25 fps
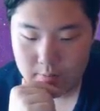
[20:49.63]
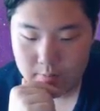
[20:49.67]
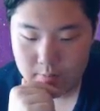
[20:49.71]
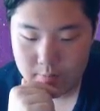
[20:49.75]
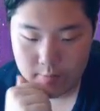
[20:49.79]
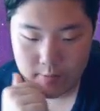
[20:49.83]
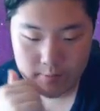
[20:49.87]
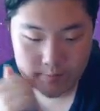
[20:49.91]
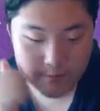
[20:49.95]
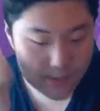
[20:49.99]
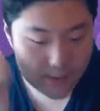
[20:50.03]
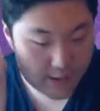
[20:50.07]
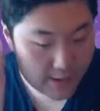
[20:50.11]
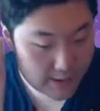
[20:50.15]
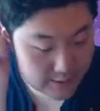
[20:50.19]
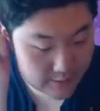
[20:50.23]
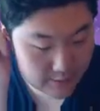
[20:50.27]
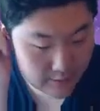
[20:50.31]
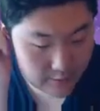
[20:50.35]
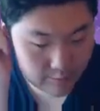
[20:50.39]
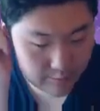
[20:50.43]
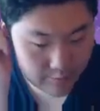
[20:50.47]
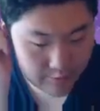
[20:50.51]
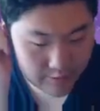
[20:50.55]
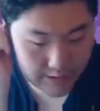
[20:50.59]
Whimsicott's going
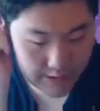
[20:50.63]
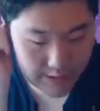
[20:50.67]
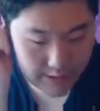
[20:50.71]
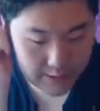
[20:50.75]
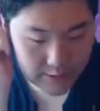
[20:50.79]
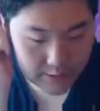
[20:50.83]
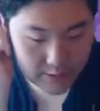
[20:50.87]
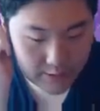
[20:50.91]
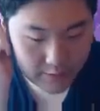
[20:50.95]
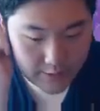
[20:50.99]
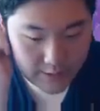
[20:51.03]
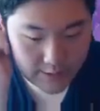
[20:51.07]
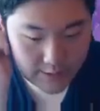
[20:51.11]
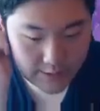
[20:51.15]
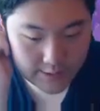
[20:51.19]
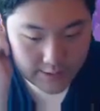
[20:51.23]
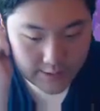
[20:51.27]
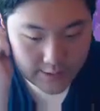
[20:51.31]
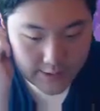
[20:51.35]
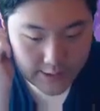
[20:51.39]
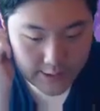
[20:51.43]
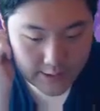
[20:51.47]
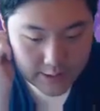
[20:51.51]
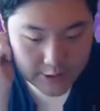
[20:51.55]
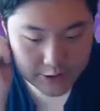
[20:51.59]
to protect, so at least I
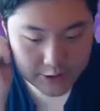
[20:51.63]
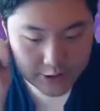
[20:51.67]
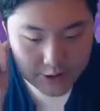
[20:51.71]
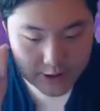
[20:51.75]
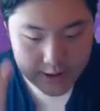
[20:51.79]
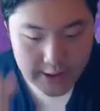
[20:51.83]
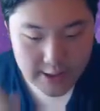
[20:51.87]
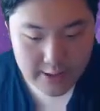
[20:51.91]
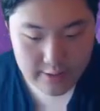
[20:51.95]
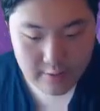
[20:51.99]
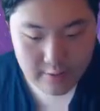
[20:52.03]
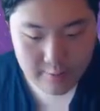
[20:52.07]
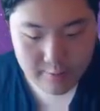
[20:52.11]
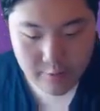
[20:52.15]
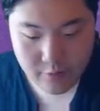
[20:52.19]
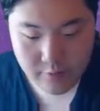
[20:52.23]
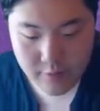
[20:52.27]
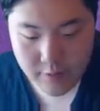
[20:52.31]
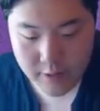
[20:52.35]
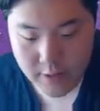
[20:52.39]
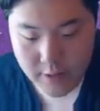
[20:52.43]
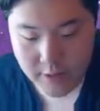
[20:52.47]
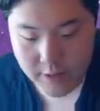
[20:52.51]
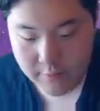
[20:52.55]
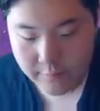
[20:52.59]
get a Shadow Bone
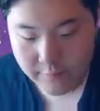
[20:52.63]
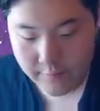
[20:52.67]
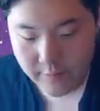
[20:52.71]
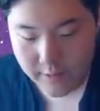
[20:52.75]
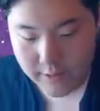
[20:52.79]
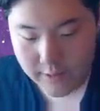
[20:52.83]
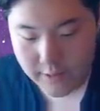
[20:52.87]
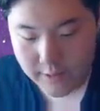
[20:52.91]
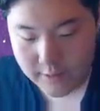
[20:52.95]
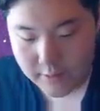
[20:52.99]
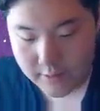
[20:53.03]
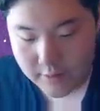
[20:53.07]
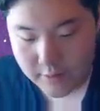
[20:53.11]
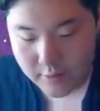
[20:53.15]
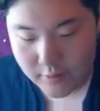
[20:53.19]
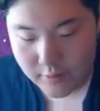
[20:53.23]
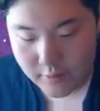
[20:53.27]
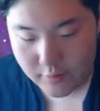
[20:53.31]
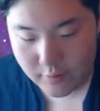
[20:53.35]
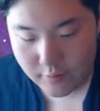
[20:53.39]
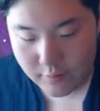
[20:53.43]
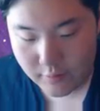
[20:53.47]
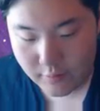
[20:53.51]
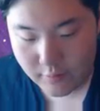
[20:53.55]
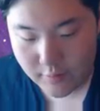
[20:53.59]
off
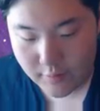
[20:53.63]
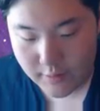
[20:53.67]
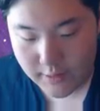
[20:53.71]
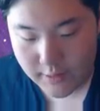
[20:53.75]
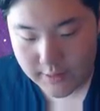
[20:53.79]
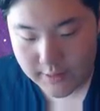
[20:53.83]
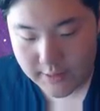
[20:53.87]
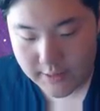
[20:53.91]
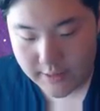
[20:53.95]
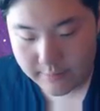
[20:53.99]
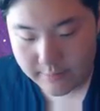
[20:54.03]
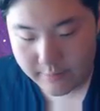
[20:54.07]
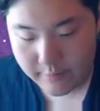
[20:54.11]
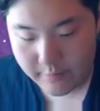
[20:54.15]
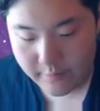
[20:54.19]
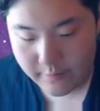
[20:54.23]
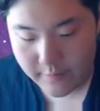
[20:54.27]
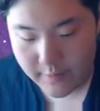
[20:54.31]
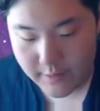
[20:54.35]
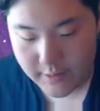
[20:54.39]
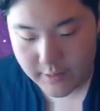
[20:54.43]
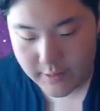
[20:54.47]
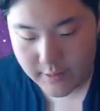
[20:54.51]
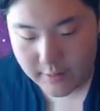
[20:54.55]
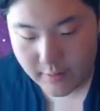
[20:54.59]
into the Tapu
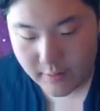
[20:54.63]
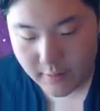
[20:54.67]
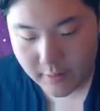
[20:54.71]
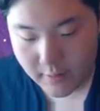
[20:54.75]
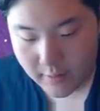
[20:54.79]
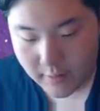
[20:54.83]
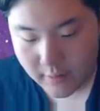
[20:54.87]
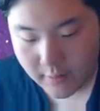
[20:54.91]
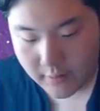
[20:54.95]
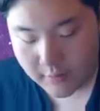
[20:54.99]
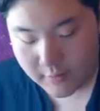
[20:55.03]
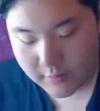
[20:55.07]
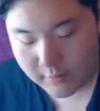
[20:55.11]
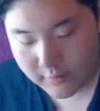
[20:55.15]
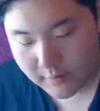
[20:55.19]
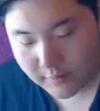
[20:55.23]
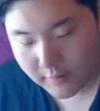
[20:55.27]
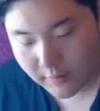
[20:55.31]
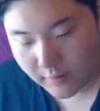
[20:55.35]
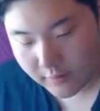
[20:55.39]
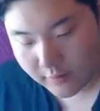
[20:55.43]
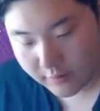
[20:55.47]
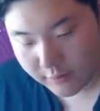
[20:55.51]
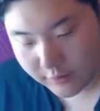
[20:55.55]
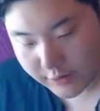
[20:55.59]
Fini.
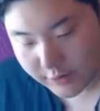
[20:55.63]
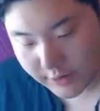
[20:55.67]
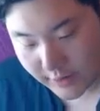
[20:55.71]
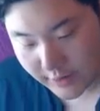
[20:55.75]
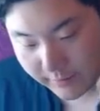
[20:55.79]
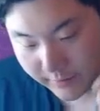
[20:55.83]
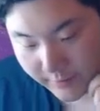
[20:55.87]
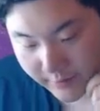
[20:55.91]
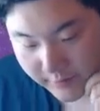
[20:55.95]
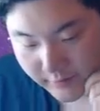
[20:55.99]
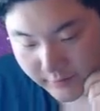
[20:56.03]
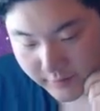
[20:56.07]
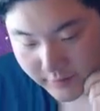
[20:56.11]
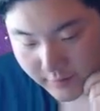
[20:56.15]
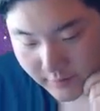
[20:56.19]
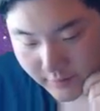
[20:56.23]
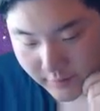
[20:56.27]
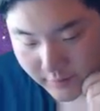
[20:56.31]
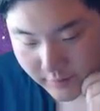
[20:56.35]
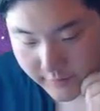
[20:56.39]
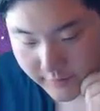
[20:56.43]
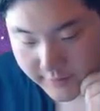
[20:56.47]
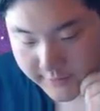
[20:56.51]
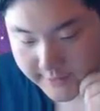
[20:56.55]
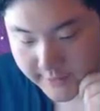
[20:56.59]
So Shadow Bone's going to
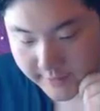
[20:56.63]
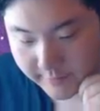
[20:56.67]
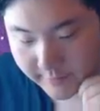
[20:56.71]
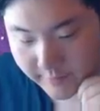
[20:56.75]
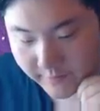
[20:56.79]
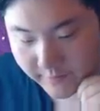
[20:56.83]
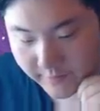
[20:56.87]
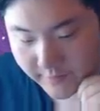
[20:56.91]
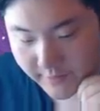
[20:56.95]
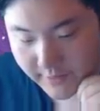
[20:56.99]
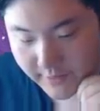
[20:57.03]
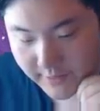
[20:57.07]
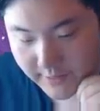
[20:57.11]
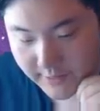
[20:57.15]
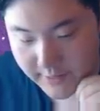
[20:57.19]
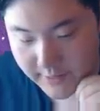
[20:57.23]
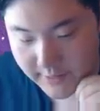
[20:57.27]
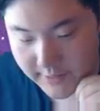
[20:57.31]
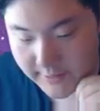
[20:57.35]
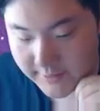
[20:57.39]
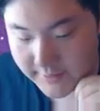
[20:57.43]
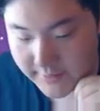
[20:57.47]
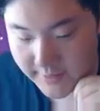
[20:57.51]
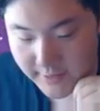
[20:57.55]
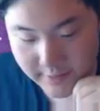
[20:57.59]
hurt the Tapu Fini.
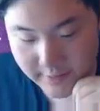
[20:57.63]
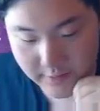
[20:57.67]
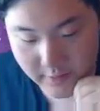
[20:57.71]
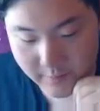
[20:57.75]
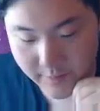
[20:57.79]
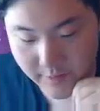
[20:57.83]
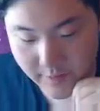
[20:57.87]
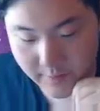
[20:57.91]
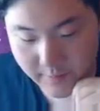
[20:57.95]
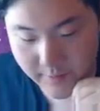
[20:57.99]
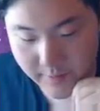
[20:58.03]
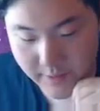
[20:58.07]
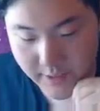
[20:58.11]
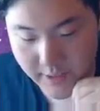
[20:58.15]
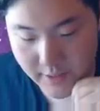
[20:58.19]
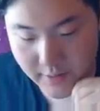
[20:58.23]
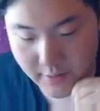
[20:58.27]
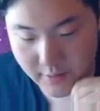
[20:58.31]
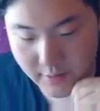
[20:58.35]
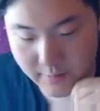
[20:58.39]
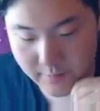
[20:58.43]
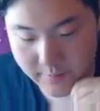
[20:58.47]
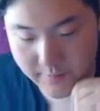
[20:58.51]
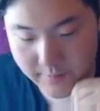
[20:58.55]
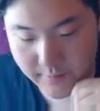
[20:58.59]
It's not going to pick up a
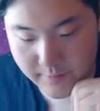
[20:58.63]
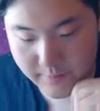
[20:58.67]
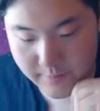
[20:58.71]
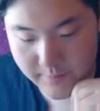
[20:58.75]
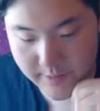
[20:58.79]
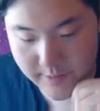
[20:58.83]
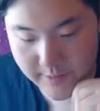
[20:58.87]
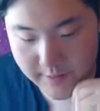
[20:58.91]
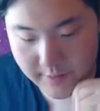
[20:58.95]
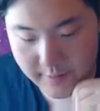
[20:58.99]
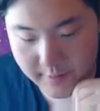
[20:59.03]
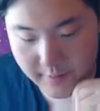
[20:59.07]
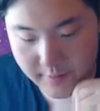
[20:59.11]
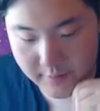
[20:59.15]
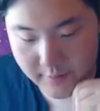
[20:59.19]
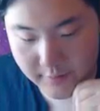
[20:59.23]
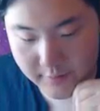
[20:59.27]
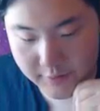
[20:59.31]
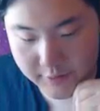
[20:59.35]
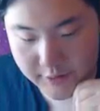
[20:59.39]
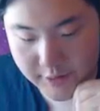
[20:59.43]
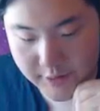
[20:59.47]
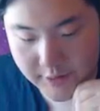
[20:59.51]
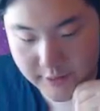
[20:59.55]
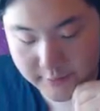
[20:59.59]
KO by a long
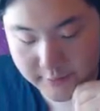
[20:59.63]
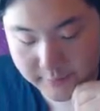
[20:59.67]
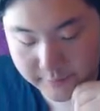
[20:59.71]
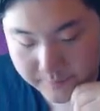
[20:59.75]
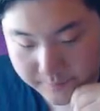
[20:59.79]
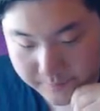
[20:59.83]
shot.